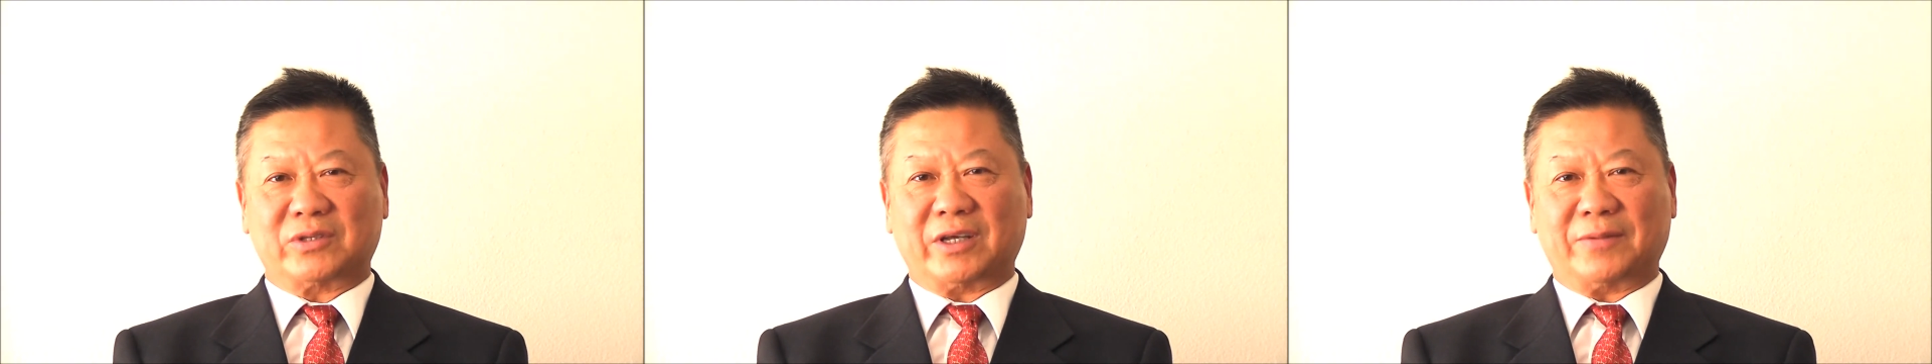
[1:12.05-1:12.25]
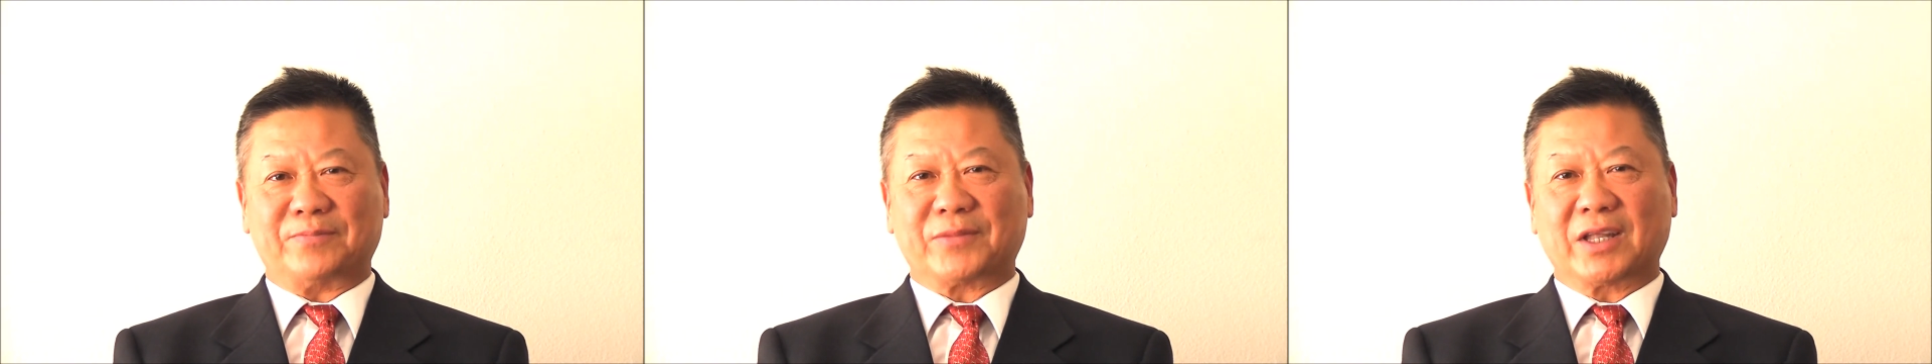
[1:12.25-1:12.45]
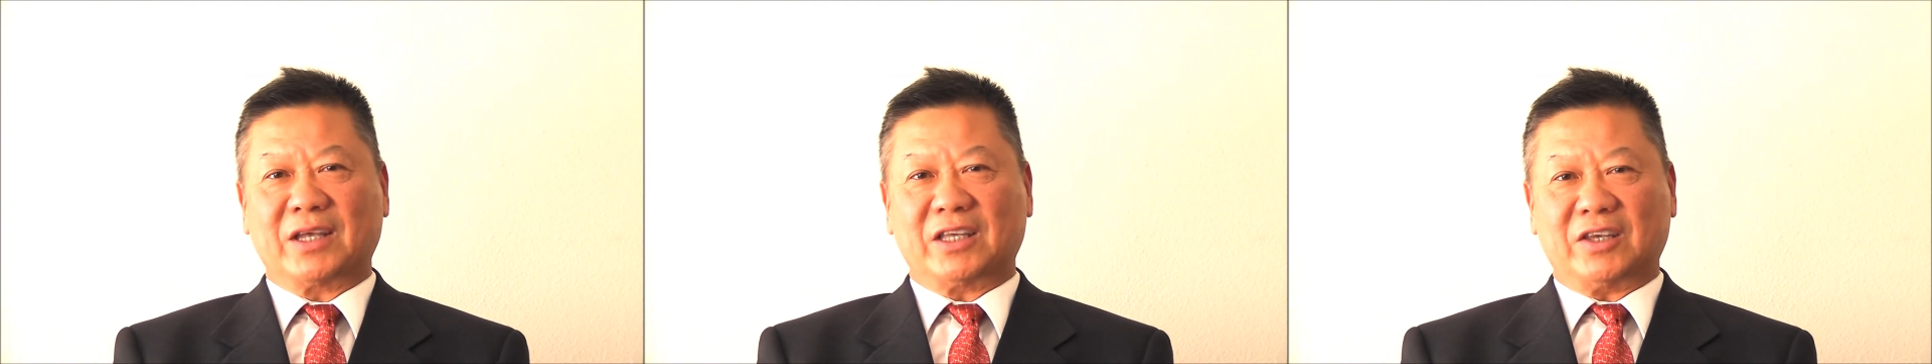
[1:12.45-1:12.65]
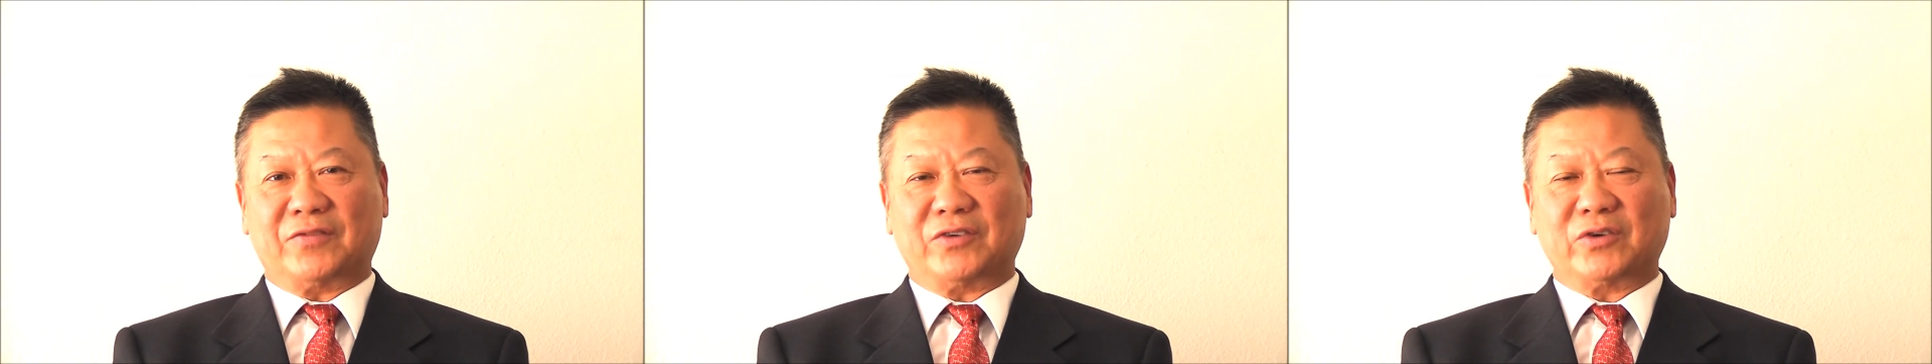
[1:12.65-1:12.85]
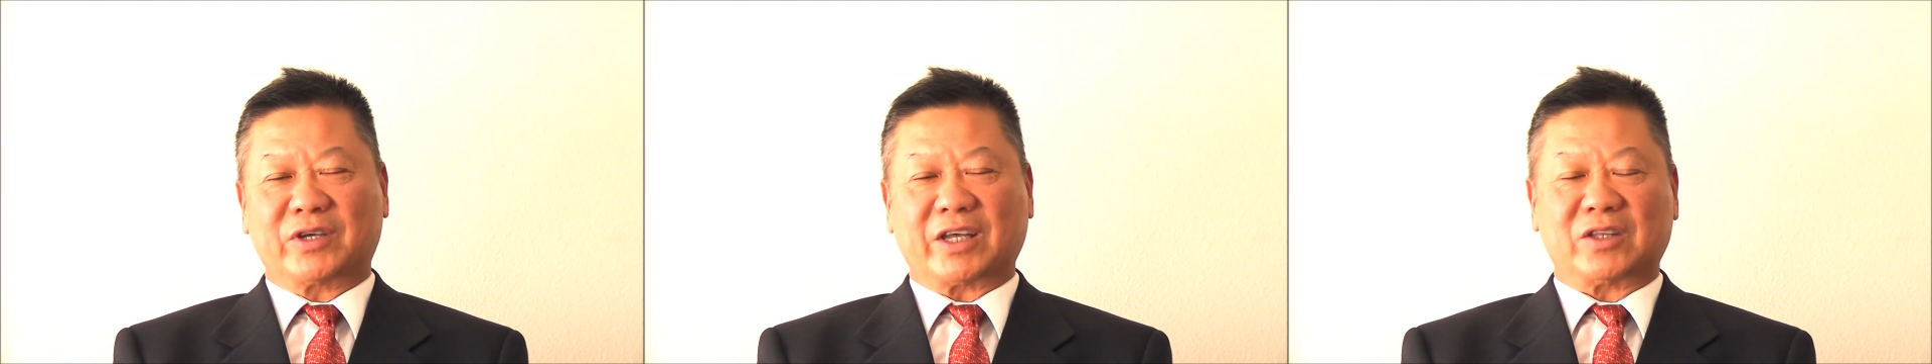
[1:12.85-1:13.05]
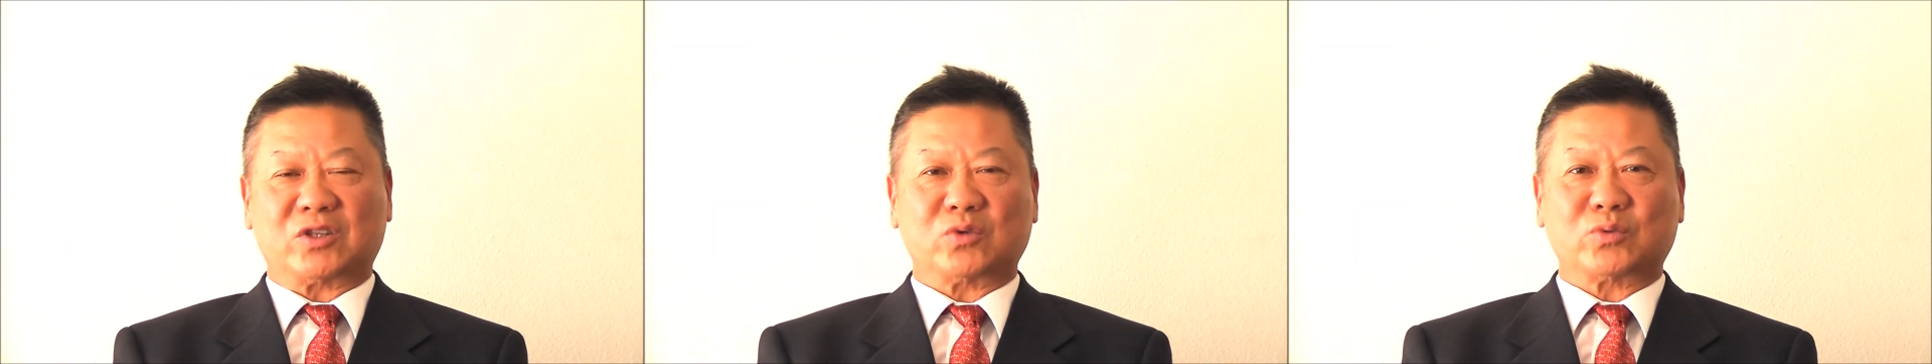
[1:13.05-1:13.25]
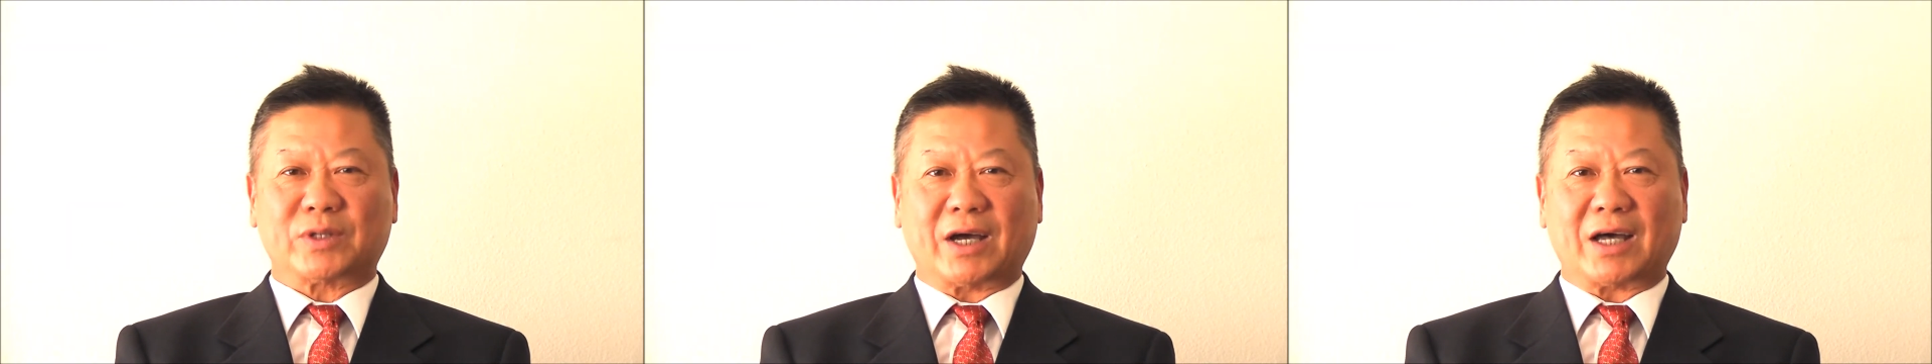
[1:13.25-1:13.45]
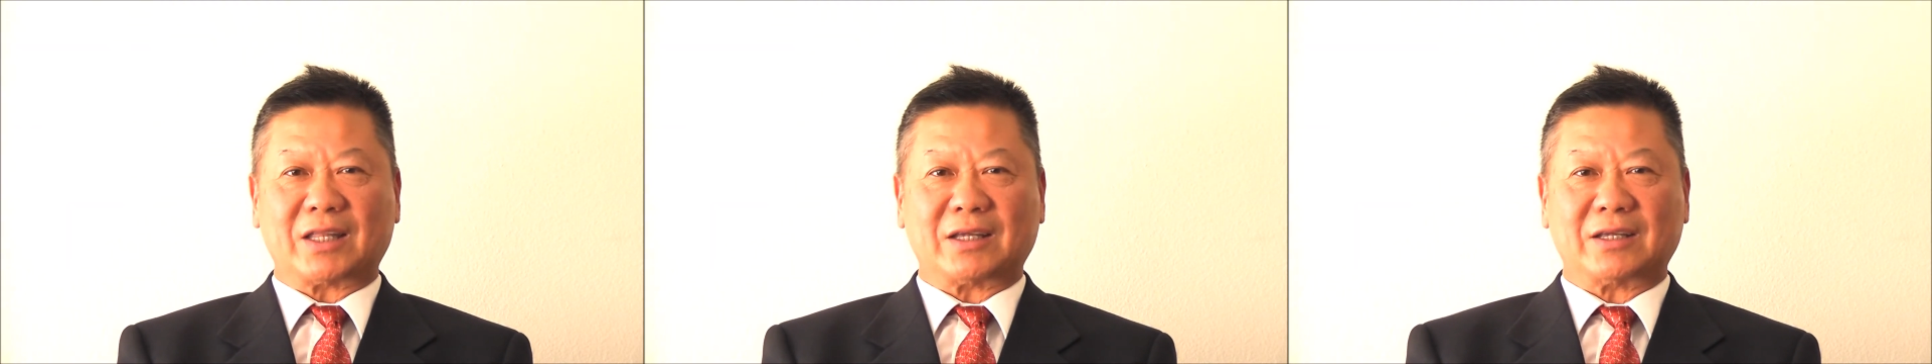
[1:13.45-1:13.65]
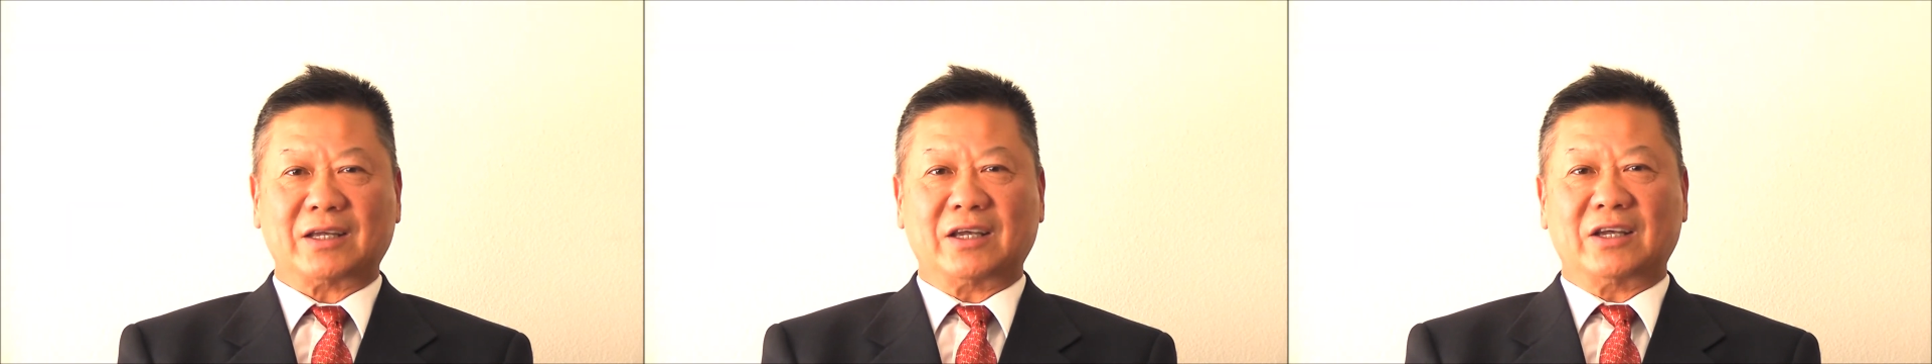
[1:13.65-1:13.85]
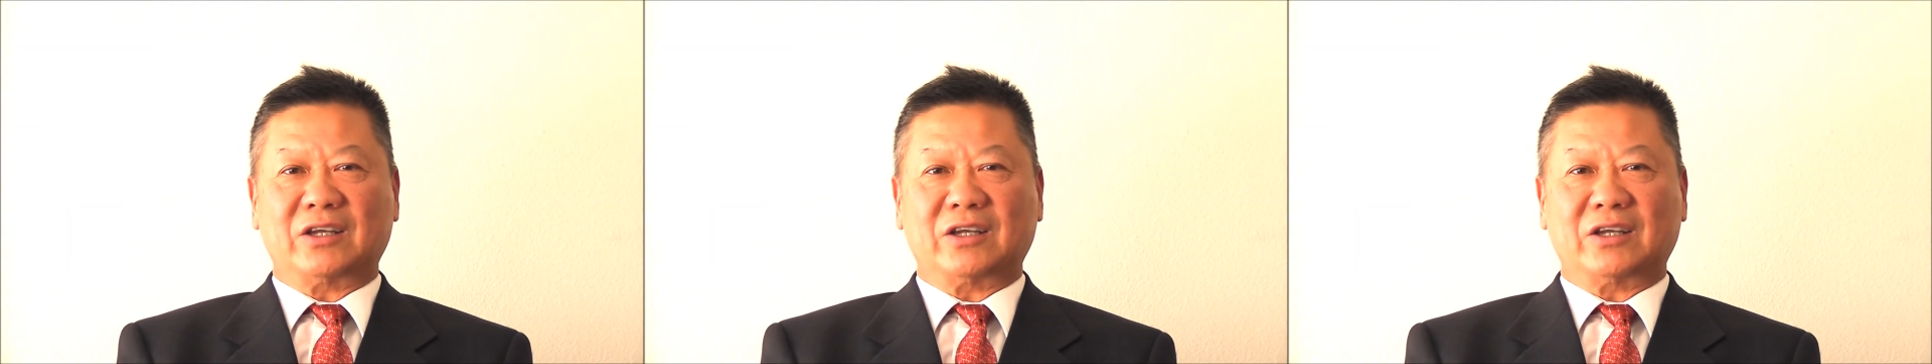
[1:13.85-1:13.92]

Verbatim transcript: them, if you can do that,